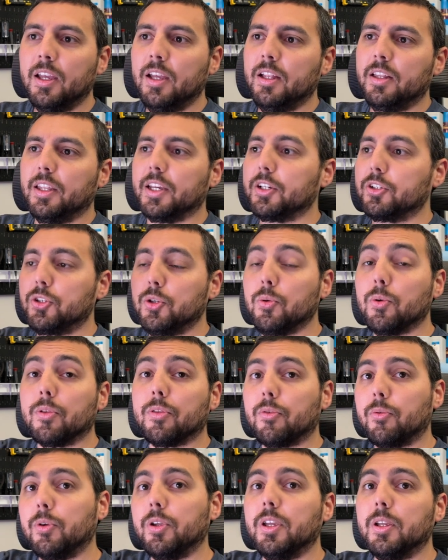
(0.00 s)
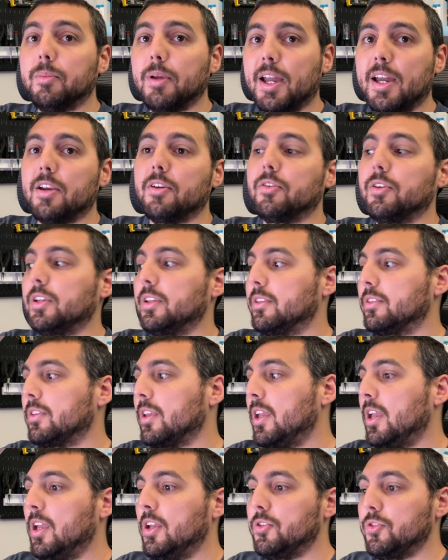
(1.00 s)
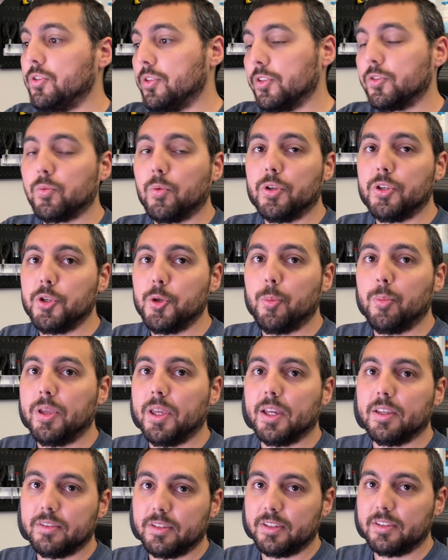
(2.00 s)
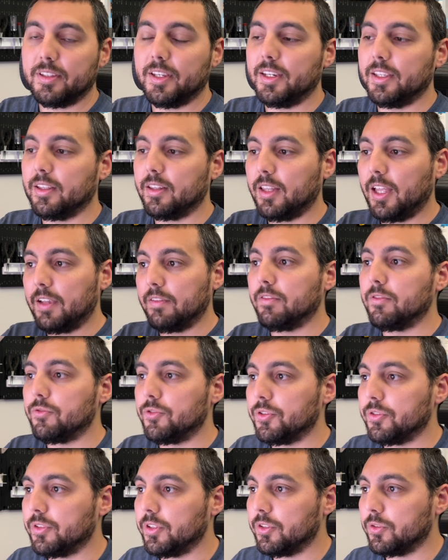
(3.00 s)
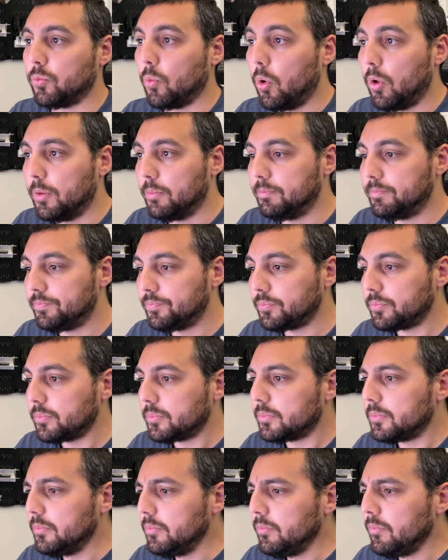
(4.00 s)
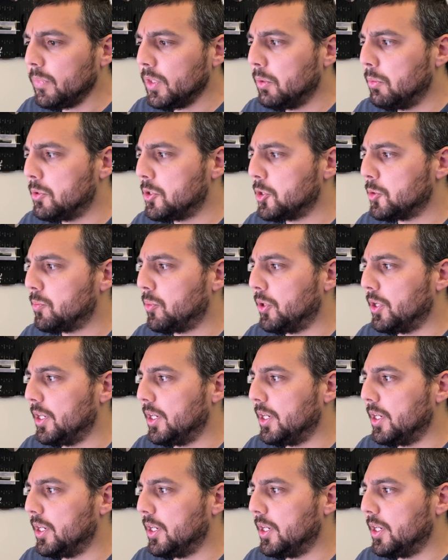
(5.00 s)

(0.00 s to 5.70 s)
like two or three batteries to this one U P S, extending the life of just this one, which is pretty